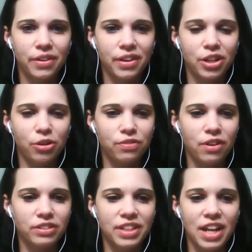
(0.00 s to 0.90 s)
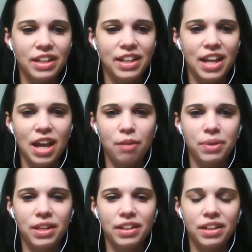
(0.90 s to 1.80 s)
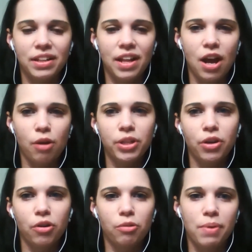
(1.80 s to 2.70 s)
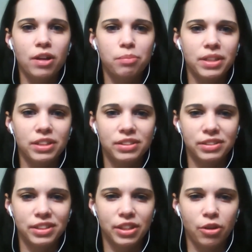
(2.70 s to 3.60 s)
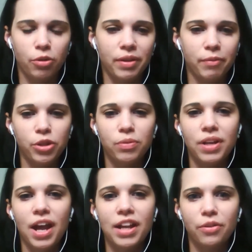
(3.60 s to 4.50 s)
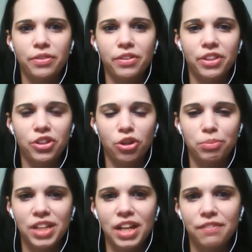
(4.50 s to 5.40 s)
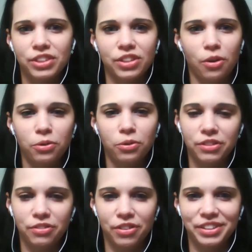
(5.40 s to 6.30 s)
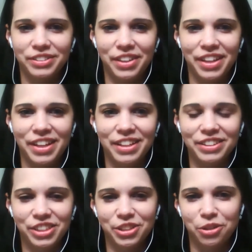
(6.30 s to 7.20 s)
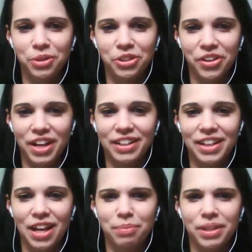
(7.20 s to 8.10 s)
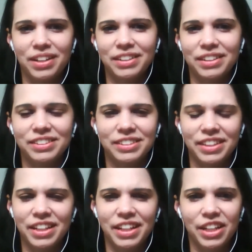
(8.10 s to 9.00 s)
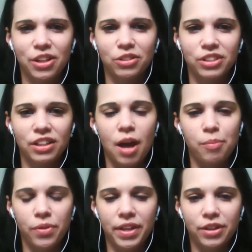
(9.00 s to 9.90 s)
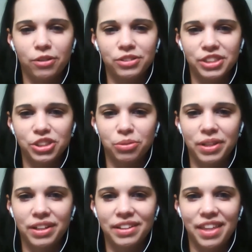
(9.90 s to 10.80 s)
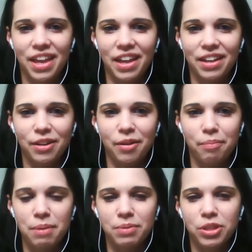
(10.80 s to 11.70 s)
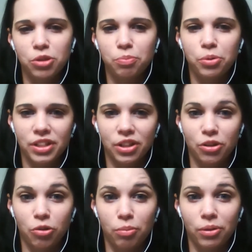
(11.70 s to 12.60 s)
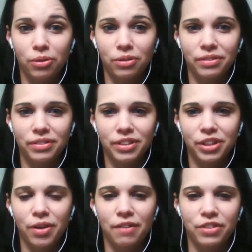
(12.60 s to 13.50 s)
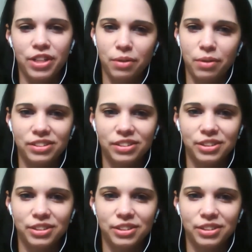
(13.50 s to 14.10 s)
as far as handicapping and how we go about it, because, you and I know the Derby's kind of a whole different deal when you're handicapping it. It's a lot more that goes into it than maybe you put in a normal, everyday race.